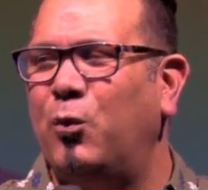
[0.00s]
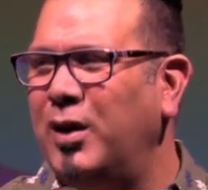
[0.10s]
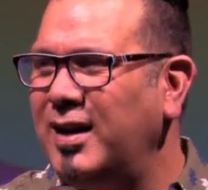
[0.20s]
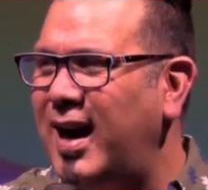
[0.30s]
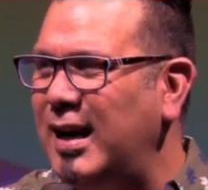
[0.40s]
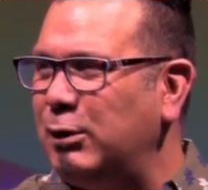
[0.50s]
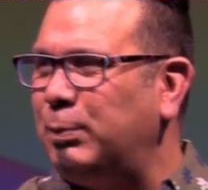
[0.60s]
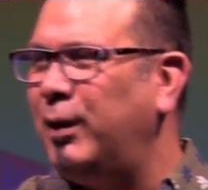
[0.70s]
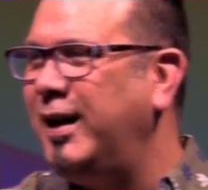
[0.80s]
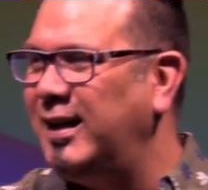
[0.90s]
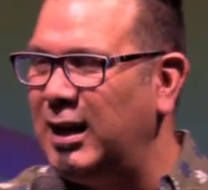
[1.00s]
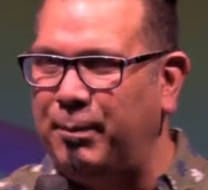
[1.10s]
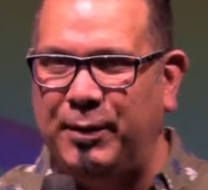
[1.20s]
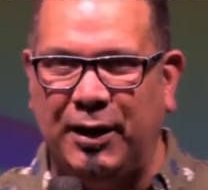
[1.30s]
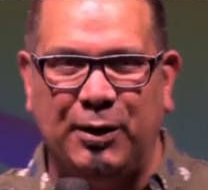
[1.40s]
one night he was playing at a
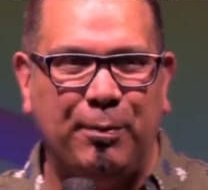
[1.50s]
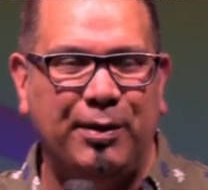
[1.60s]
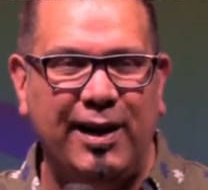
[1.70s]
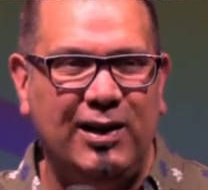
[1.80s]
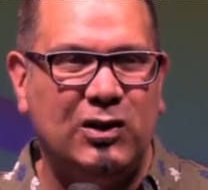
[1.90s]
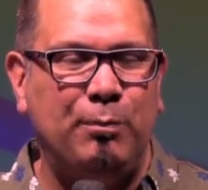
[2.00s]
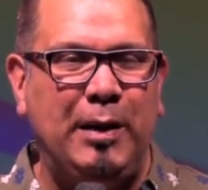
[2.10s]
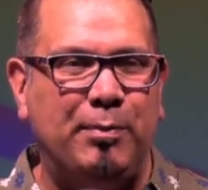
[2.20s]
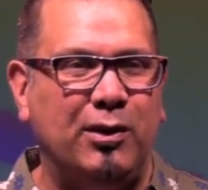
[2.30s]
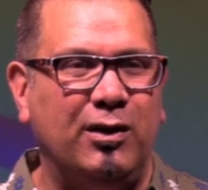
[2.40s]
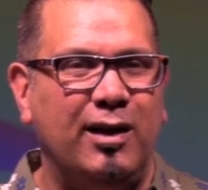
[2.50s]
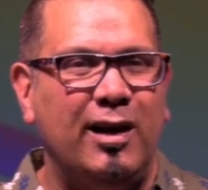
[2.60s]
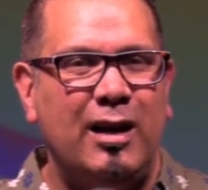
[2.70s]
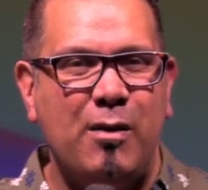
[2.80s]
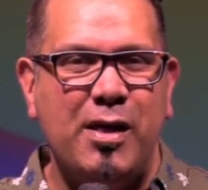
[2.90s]
particular place and people
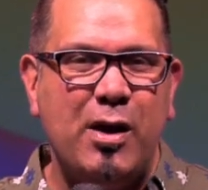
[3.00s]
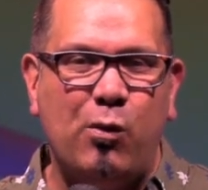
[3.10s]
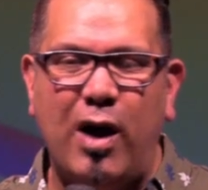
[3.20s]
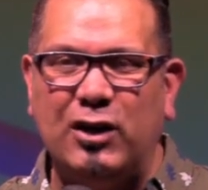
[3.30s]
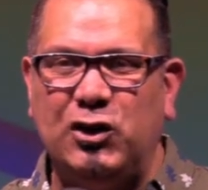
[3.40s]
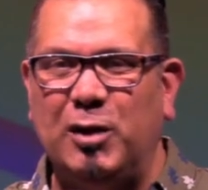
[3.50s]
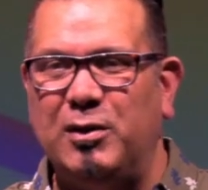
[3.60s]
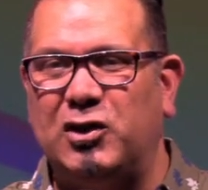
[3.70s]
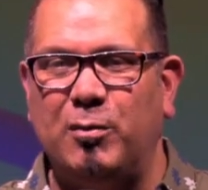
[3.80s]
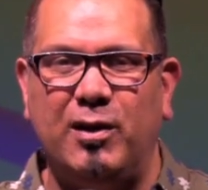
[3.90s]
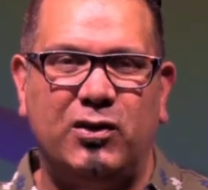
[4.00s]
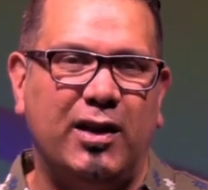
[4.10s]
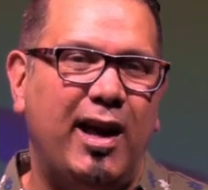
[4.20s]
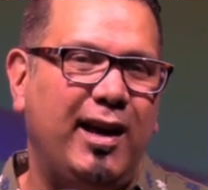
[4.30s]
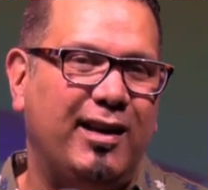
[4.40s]
were there watching him and someone
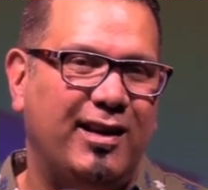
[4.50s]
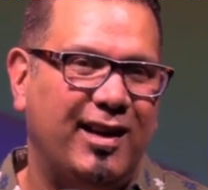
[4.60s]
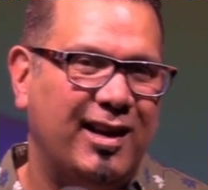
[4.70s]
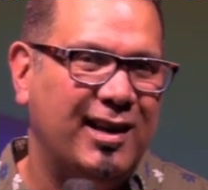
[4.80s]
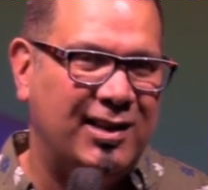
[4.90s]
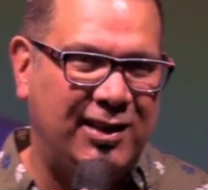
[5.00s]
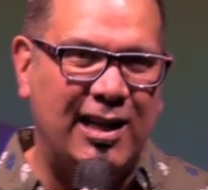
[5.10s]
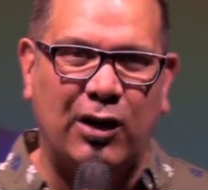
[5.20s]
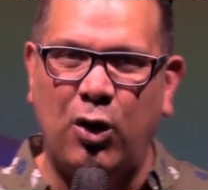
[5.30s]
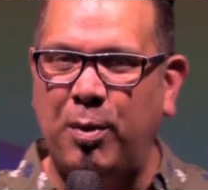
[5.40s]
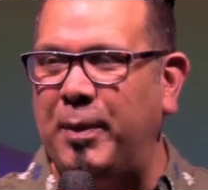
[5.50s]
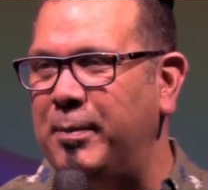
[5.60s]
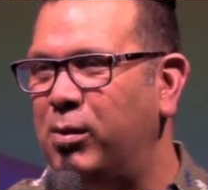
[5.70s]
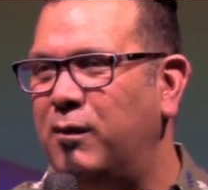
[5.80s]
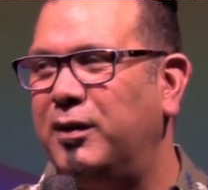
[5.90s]
said, "Hey, see that group of
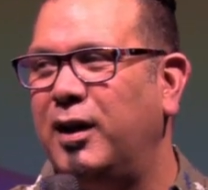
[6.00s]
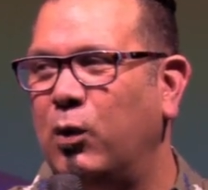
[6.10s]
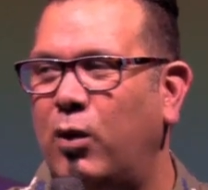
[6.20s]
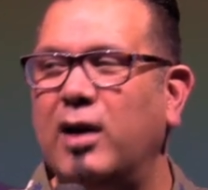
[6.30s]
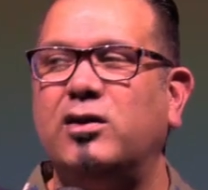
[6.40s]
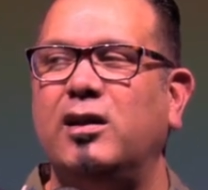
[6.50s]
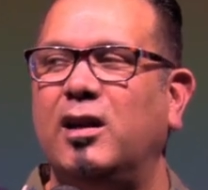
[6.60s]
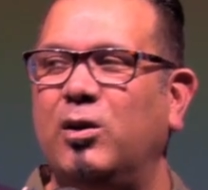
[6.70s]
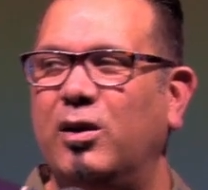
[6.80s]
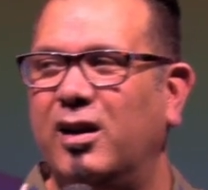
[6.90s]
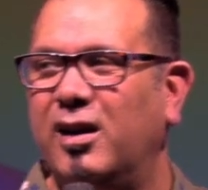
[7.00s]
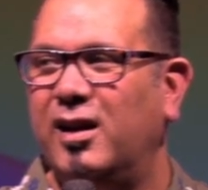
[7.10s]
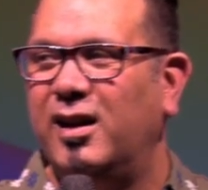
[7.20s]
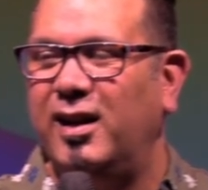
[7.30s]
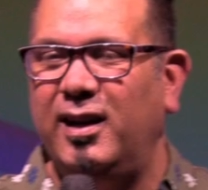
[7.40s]
people over there watching
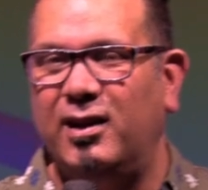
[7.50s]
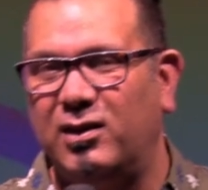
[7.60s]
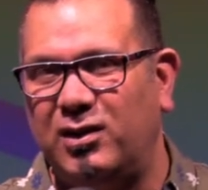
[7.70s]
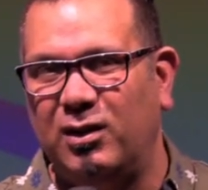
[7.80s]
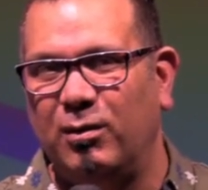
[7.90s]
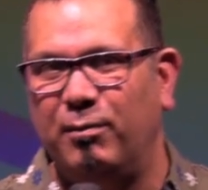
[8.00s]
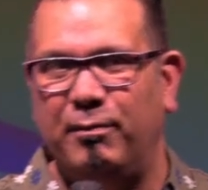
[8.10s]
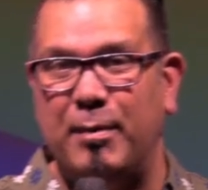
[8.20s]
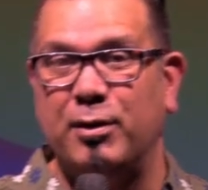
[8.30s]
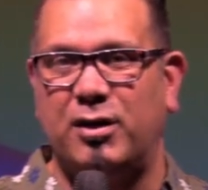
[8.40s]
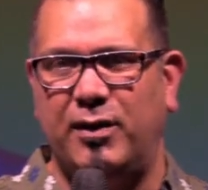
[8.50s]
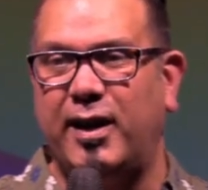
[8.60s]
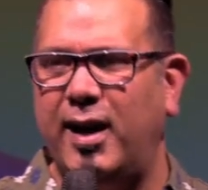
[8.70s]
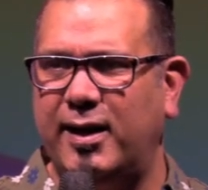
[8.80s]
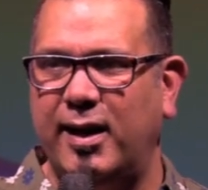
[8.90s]
him?" He goes, "They're members of the
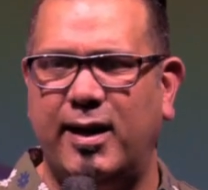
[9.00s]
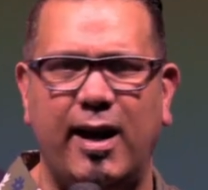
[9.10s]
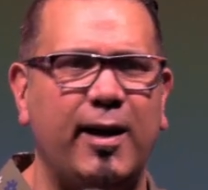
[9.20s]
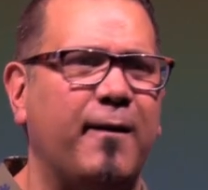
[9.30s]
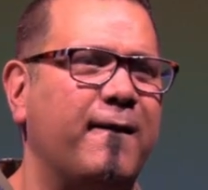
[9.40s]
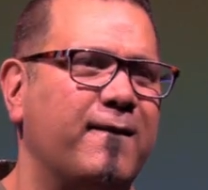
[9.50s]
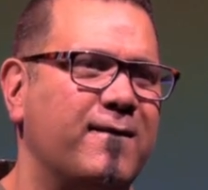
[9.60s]
KKK."